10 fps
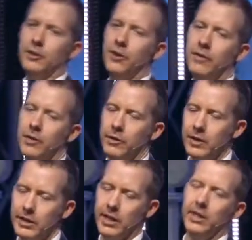very few
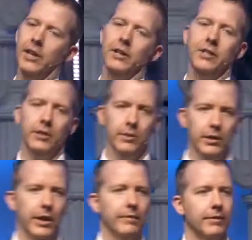things I can guarantee you in
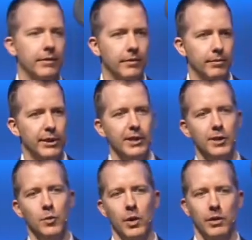life, but this is
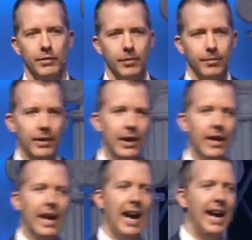one of them.
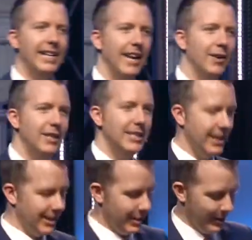I guarantee
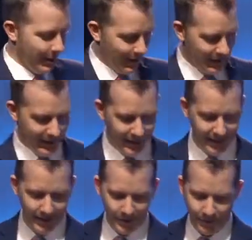you,
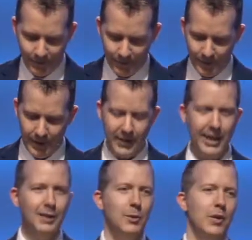
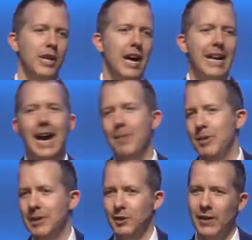things will not happen
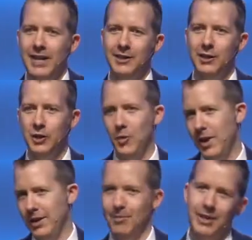as fast as you
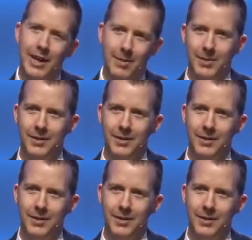want them to happen.